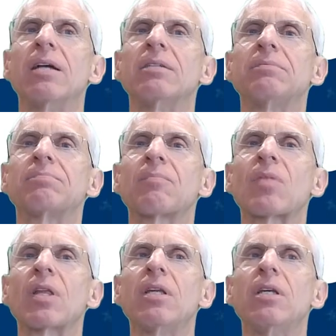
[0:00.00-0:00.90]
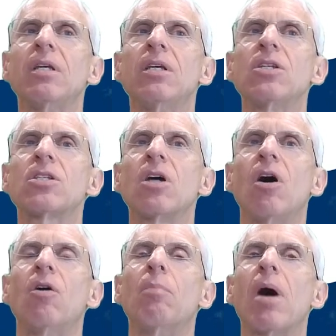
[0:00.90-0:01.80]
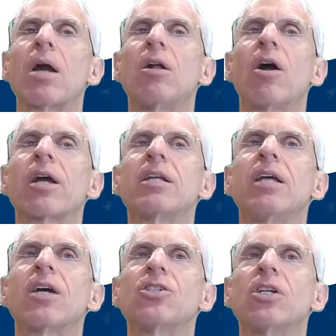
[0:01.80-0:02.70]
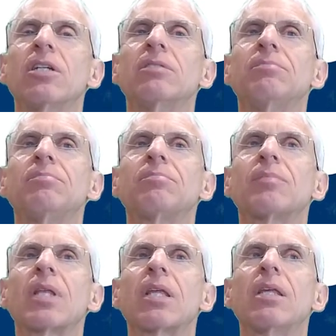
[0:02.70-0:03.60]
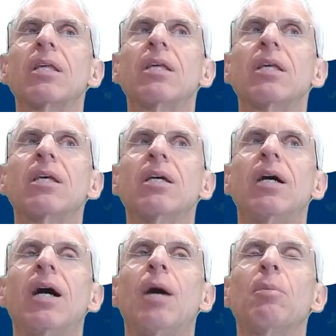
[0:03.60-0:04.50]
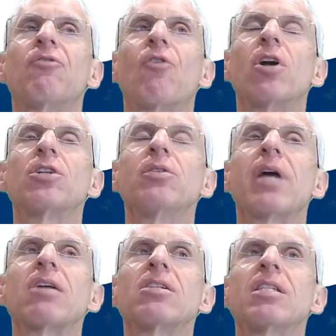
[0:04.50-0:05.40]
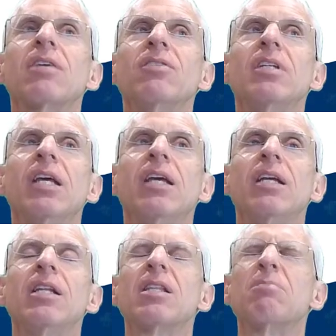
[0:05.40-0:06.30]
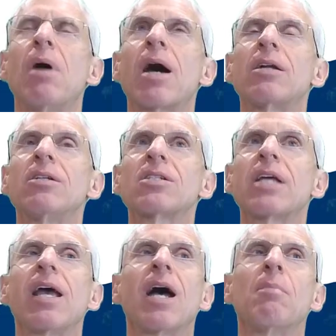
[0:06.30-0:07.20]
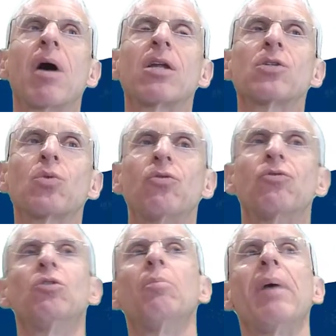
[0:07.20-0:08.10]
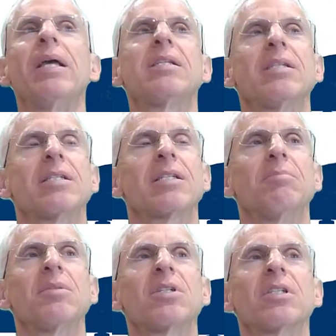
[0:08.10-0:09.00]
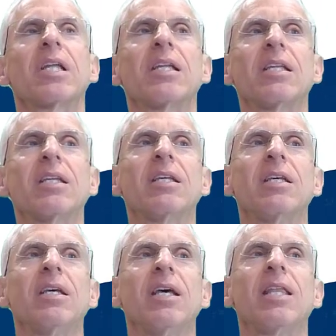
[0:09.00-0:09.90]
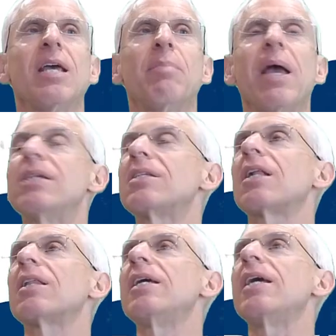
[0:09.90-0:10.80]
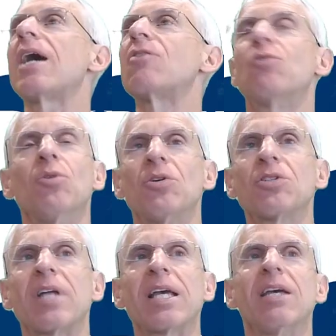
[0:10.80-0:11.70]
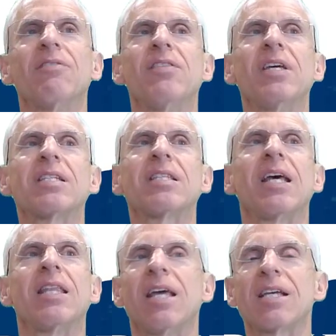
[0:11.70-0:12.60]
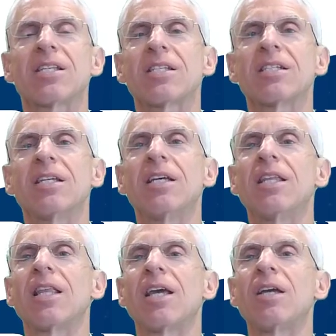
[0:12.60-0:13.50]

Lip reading: Okay, so model architecture. Before 2017, the models, AI models, were rule-based systems. They basically had rules like if this, then this.